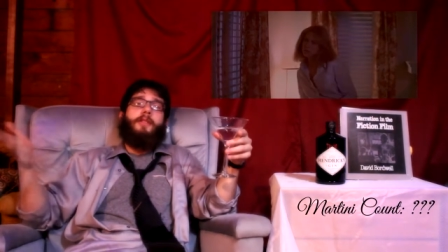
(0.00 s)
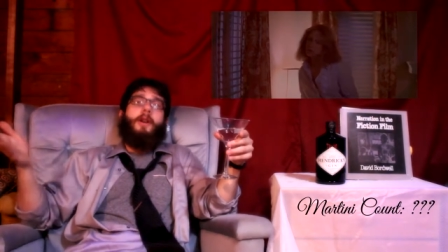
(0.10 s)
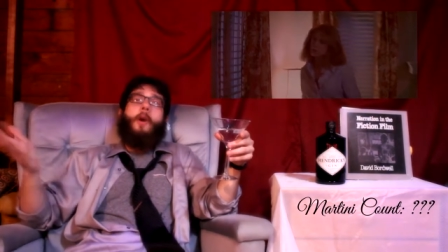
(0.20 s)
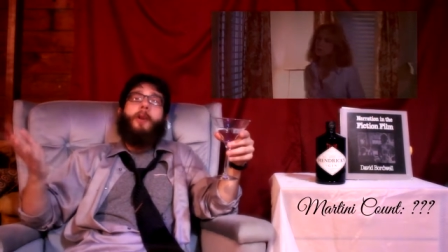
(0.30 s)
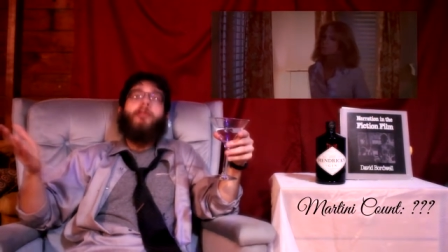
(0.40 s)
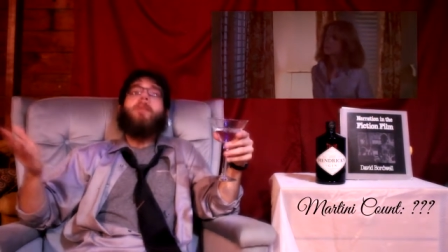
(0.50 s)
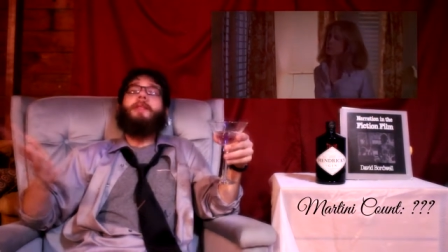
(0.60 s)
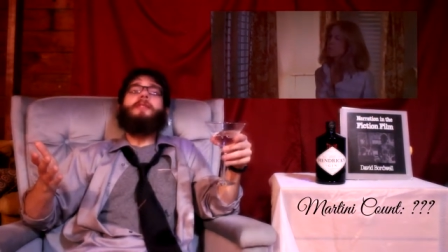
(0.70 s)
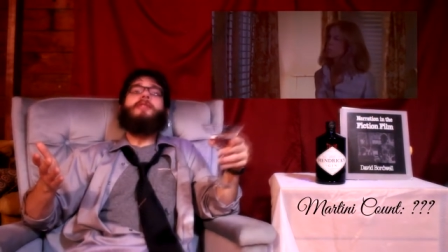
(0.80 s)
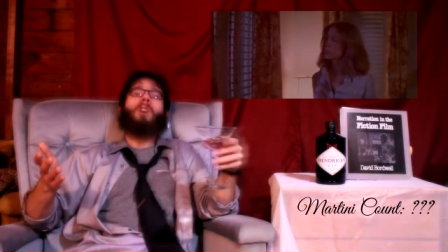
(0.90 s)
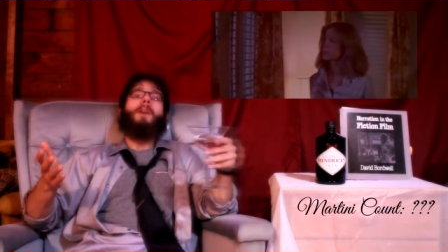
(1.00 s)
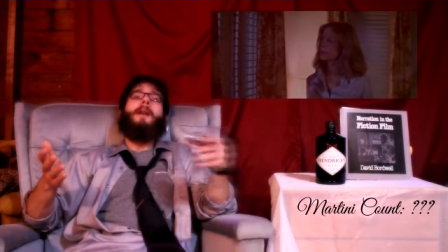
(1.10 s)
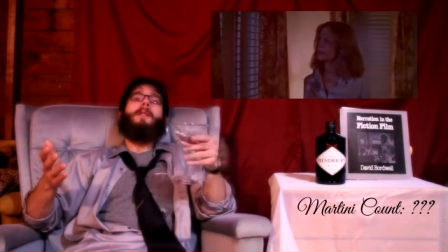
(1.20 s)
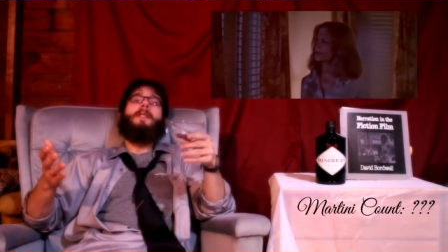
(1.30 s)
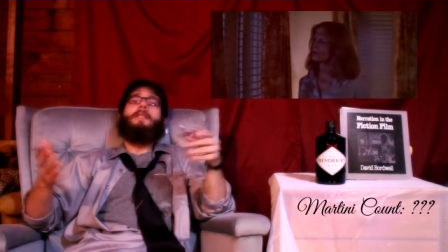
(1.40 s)
A horror film didn't just come
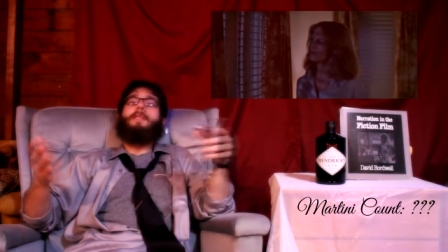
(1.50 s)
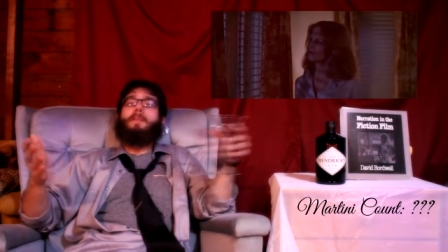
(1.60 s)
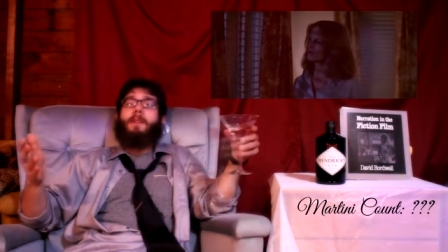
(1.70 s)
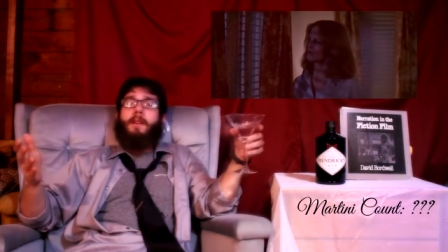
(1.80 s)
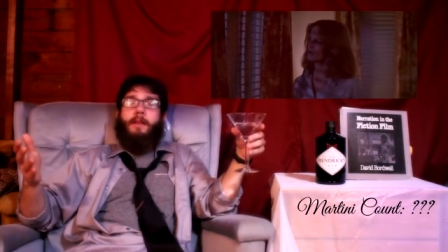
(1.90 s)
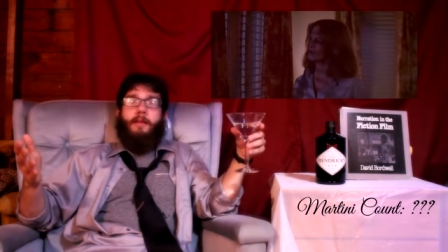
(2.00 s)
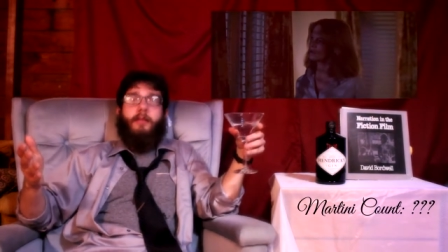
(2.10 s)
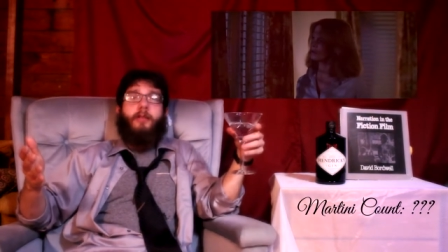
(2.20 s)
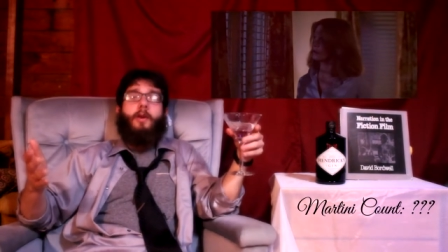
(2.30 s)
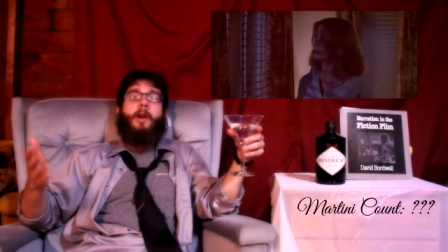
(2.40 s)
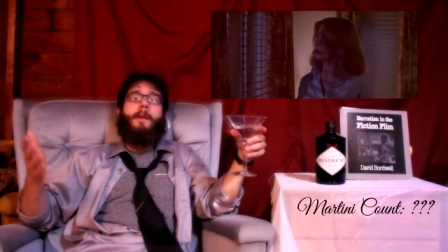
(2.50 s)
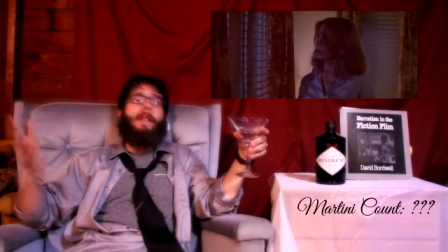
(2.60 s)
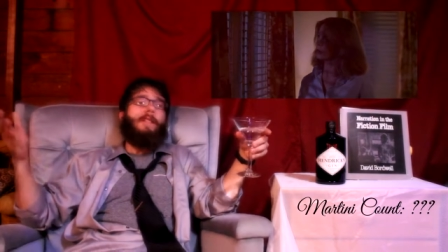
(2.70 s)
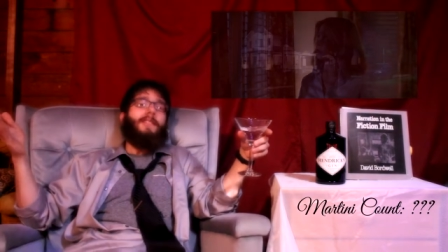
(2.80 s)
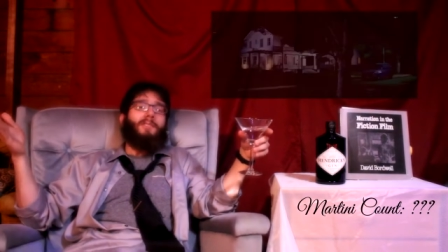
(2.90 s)
out and you
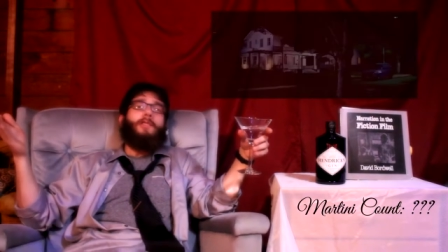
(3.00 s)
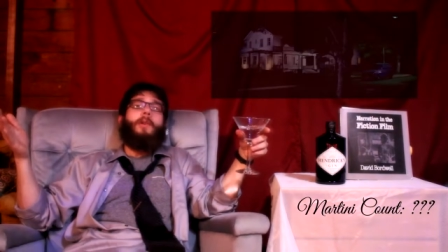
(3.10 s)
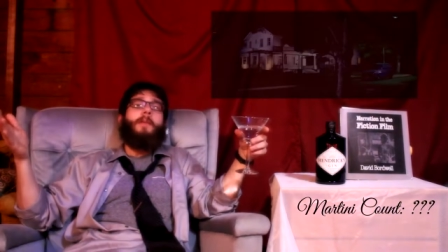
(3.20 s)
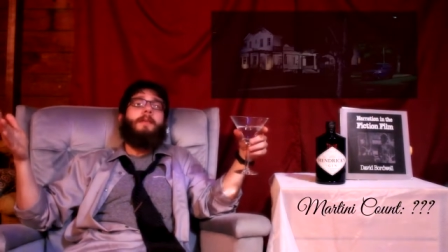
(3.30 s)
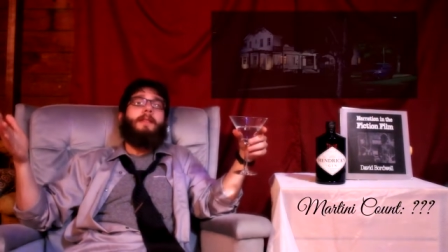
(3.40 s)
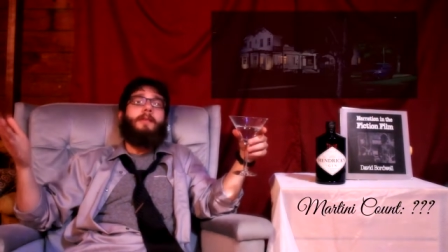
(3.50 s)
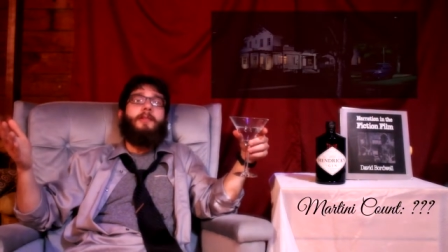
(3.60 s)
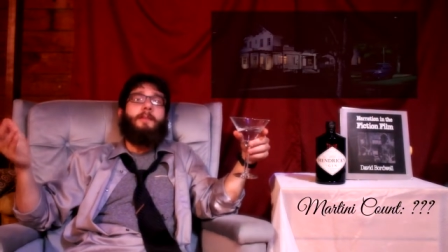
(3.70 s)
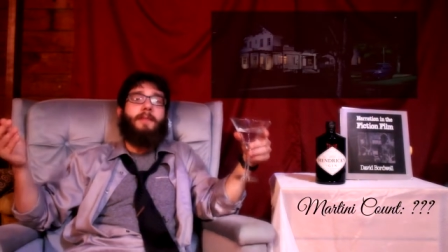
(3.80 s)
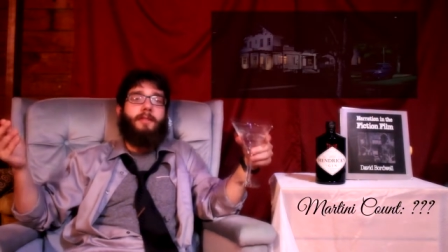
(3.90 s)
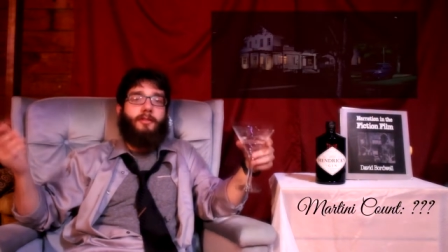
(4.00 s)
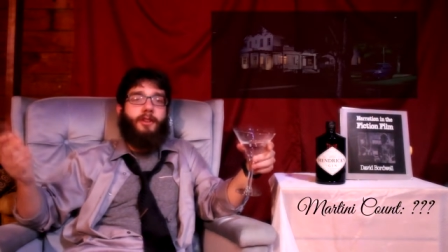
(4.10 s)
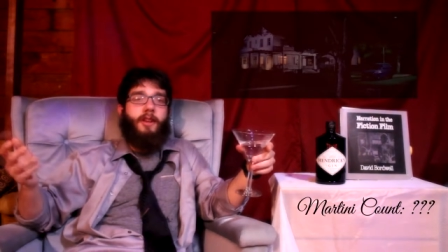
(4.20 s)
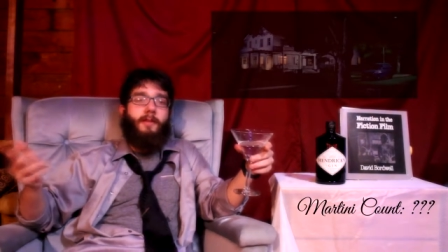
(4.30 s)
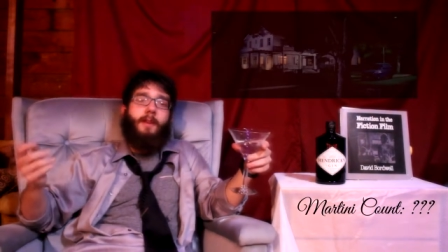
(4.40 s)
automatically assumed that it was a piece of
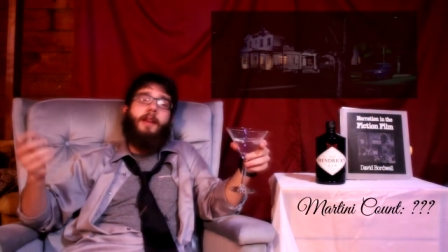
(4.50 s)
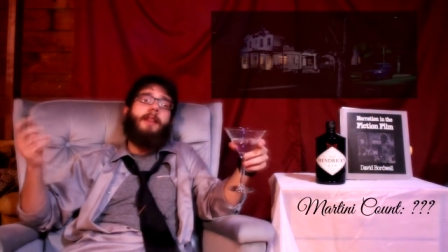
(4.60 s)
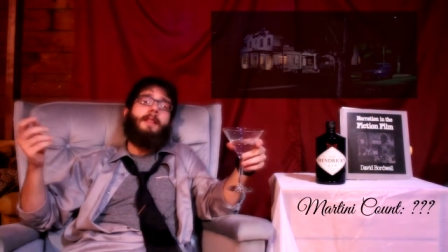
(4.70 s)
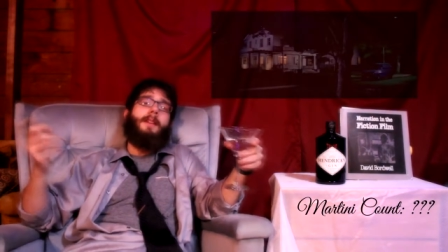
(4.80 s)
shit, right?